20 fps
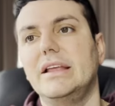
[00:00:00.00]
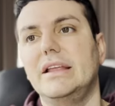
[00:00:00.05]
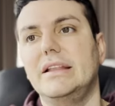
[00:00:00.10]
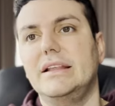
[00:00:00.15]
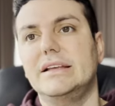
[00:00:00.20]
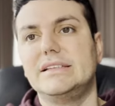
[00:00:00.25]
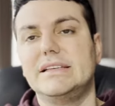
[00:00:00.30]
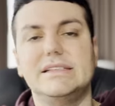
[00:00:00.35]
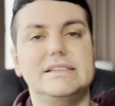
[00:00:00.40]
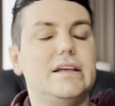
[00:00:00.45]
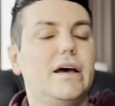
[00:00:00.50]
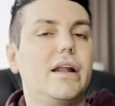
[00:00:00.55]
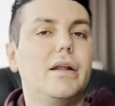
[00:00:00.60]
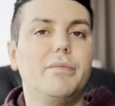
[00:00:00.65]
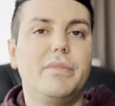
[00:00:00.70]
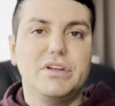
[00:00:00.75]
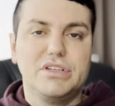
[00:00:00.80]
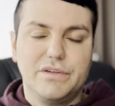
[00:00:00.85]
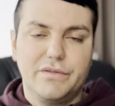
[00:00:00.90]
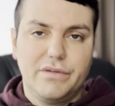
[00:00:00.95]
This is not a
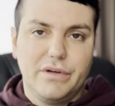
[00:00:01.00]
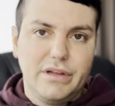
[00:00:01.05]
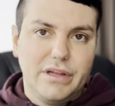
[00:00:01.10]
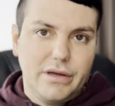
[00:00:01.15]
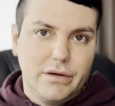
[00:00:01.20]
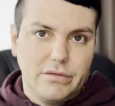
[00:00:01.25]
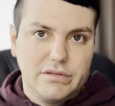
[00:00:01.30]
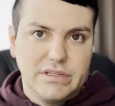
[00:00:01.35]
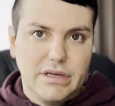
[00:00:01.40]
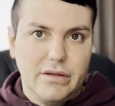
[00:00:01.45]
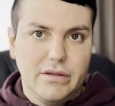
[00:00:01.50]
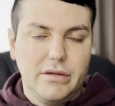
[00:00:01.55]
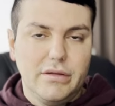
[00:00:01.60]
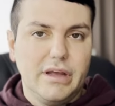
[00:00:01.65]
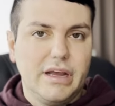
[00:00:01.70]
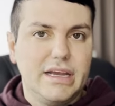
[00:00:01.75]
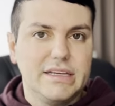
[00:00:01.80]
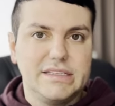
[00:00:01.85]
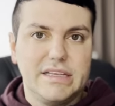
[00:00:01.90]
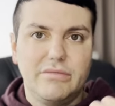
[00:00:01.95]
budget-friendly hotel, though.
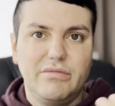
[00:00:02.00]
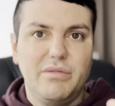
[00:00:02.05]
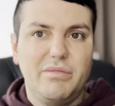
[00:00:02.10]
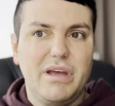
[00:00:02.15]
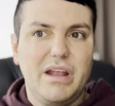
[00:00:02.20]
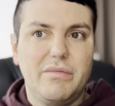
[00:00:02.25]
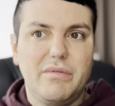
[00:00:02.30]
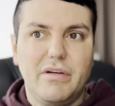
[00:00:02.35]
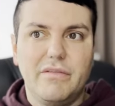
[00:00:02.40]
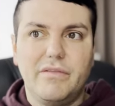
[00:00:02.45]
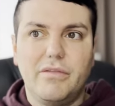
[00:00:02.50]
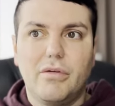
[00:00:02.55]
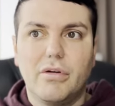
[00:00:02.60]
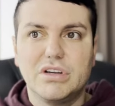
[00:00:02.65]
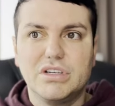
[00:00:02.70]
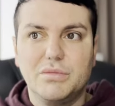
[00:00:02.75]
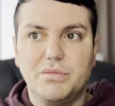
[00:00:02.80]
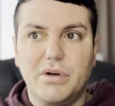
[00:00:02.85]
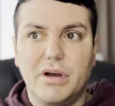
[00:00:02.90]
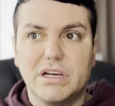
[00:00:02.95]
Like I said, we paid about
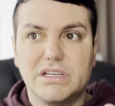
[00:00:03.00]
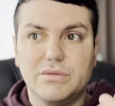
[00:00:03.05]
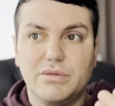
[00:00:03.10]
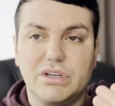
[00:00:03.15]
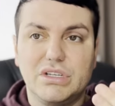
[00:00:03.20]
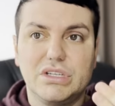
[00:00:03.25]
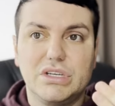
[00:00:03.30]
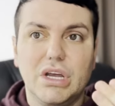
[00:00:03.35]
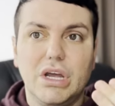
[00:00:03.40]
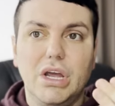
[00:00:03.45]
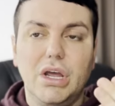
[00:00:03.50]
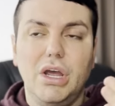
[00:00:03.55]
$400, which